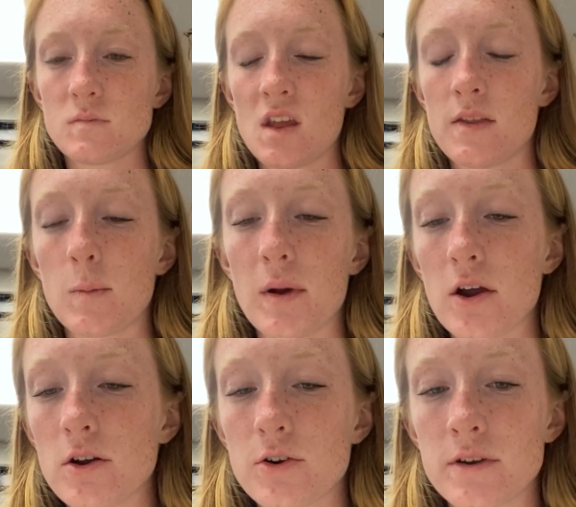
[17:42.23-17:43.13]
The
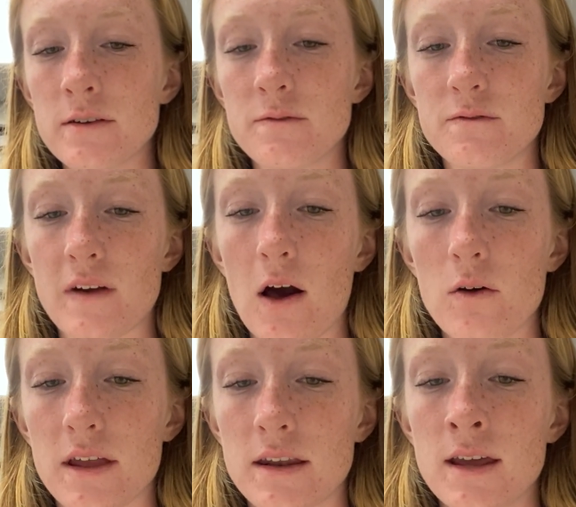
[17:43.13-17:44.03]
peregrine
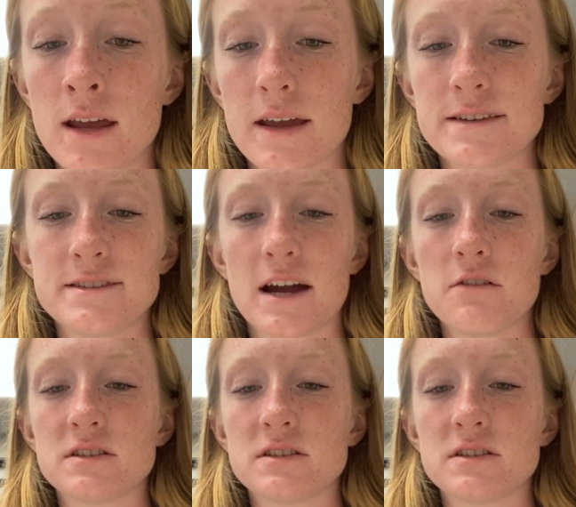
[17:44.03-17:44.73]
falcon can dive